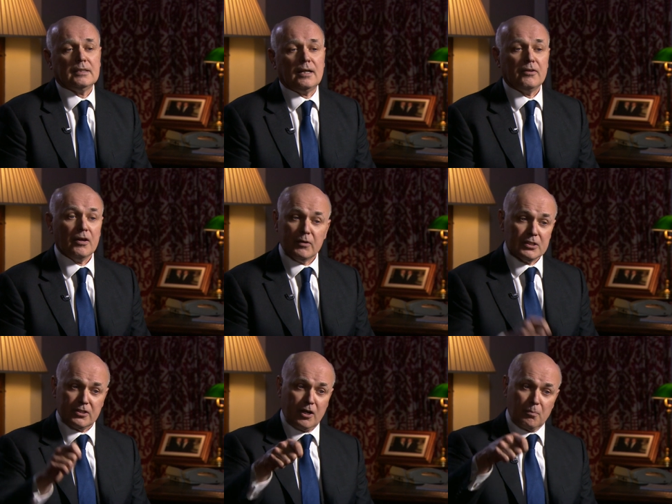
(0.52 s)
Uh, there
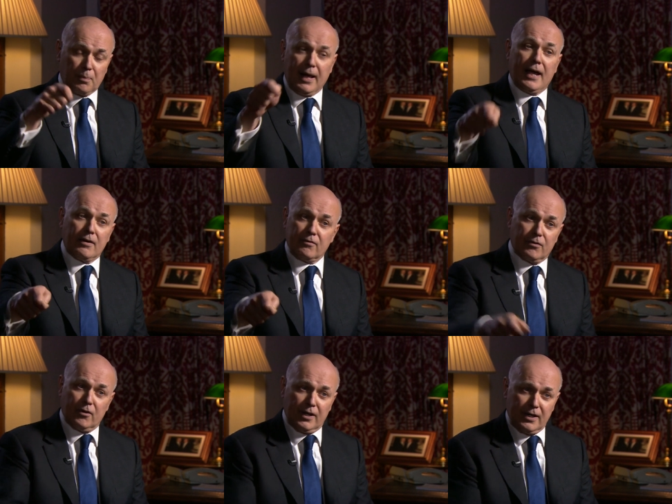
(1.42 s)
is no plan
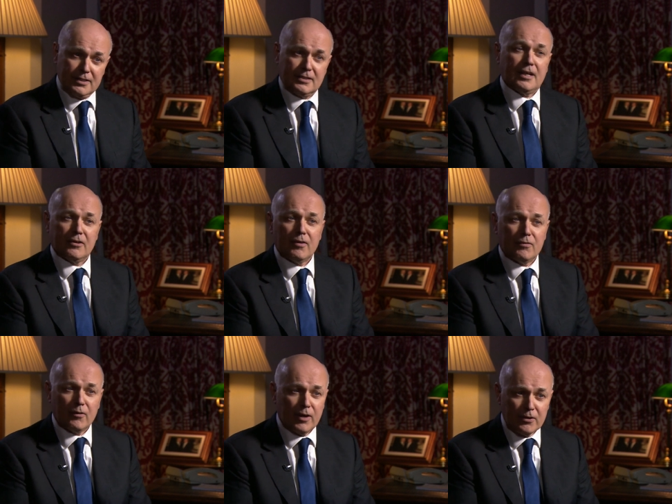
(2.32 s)
for a second
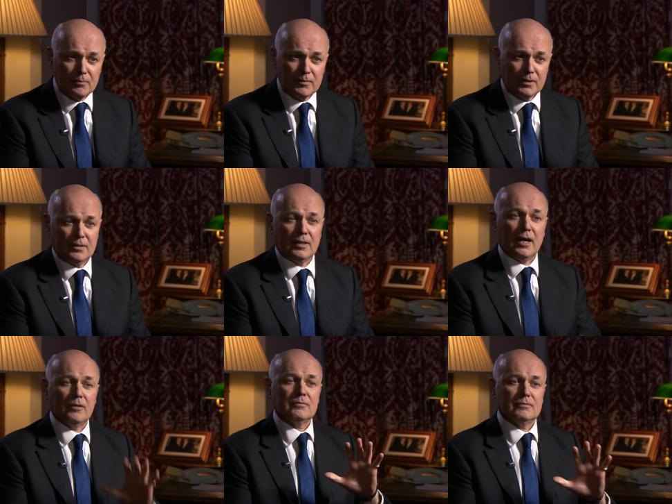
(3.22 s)
referendum.
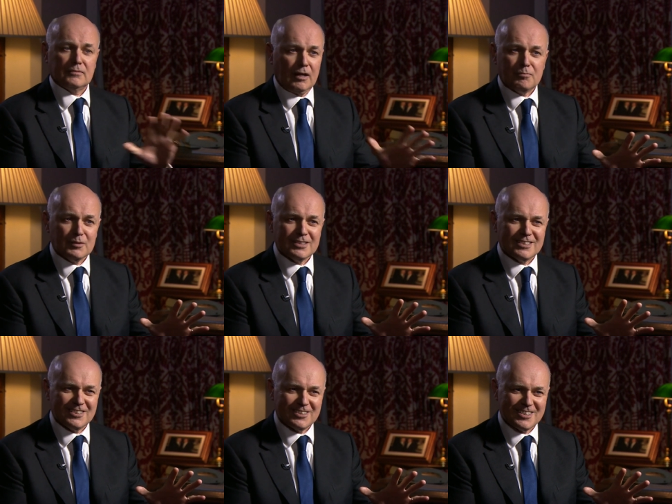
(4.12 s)
Now,
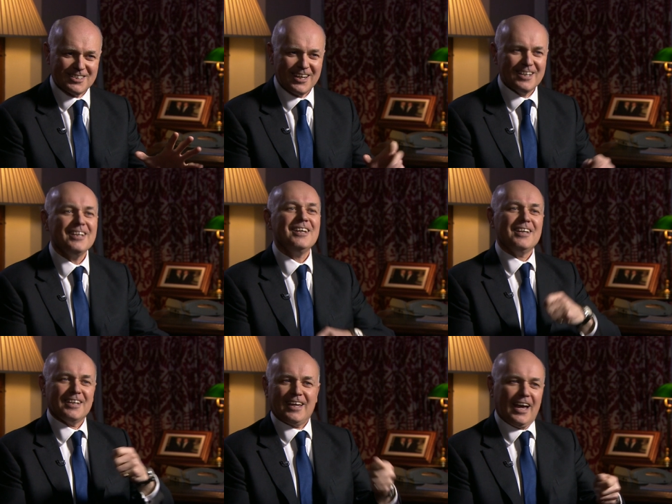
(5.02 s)
governments, as I say,
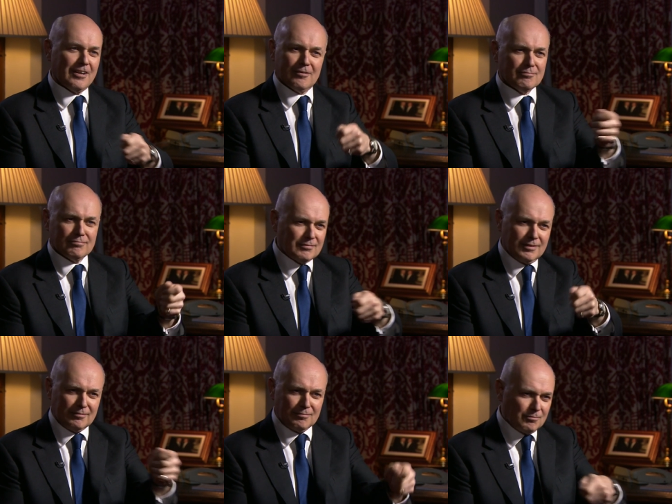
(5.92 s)
can
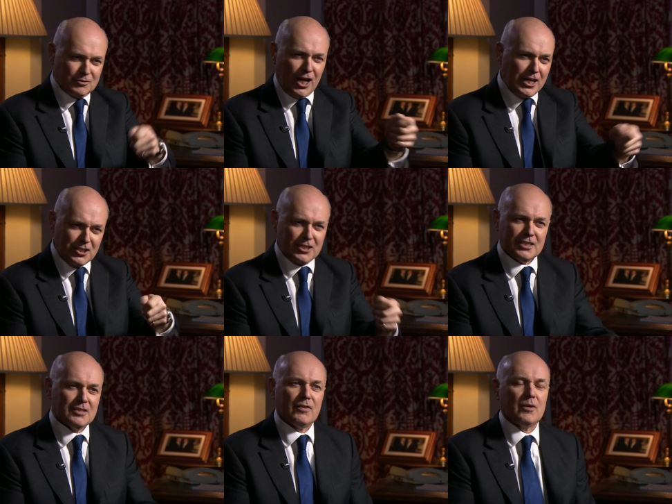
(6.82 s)
change
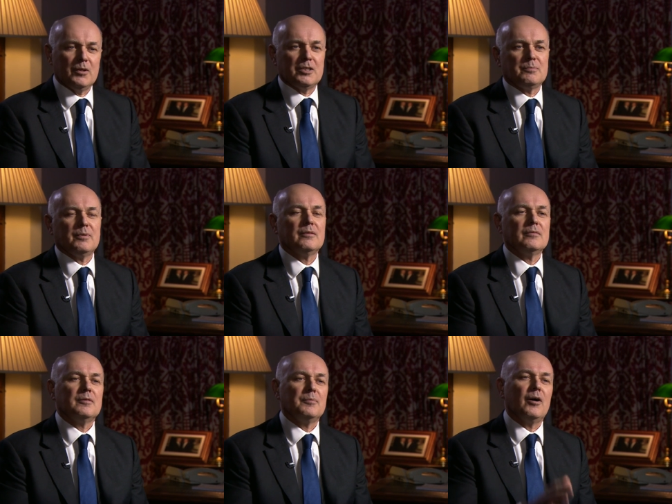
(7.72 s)
things if they wish. But
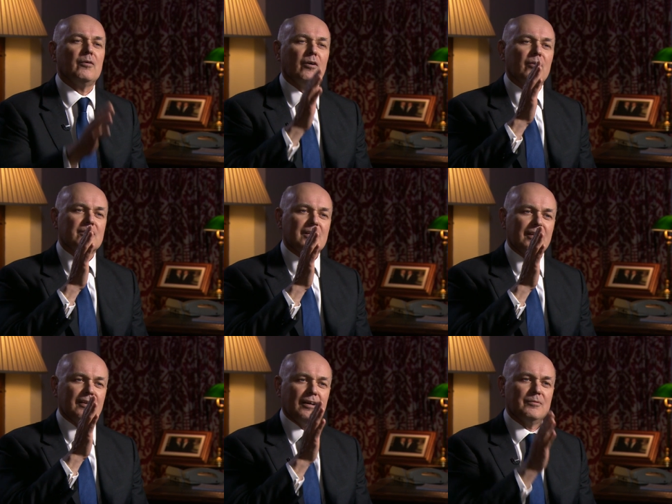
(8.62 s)
to be on
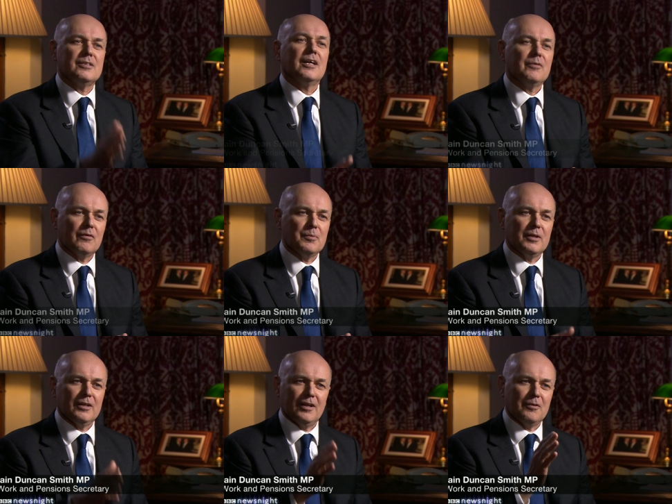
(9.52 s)
honestly, I would say to
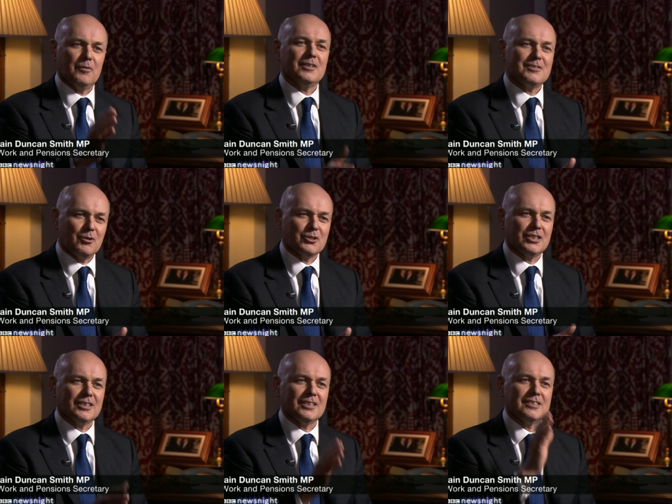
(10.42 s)
everybody and anyone that's
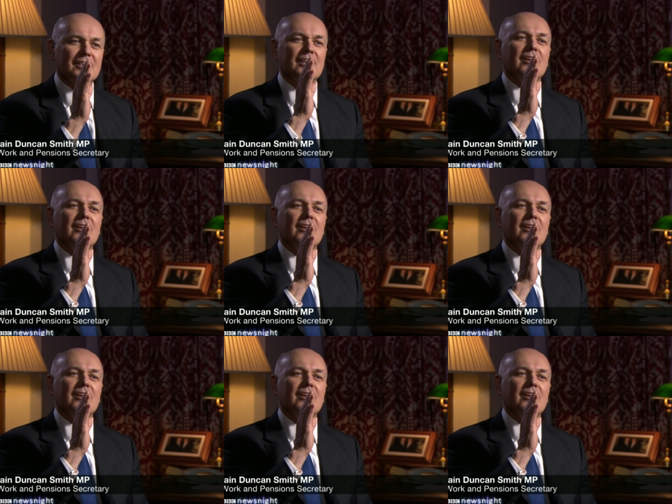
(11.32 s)
watching this,